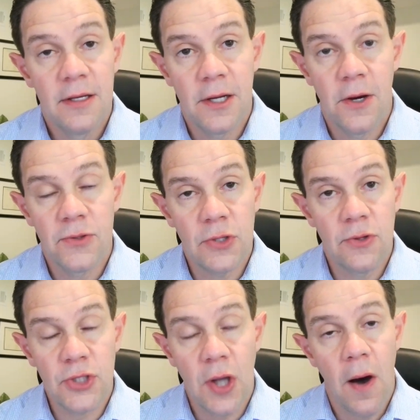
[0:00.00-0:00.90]
you know so
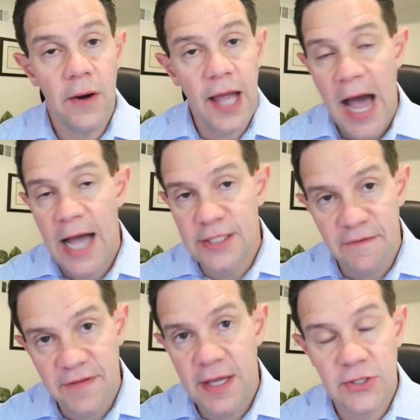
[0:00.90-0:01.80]
there's all kinds of
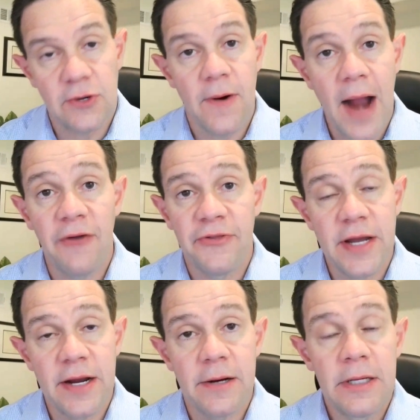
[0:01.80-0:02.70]
things that are out
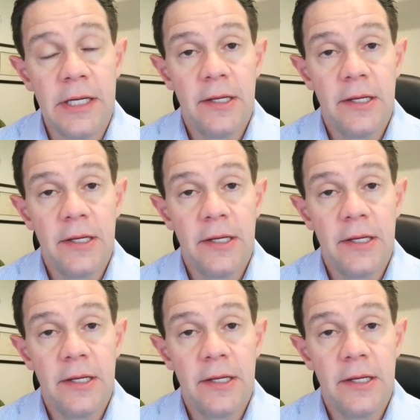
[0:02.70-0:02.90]
there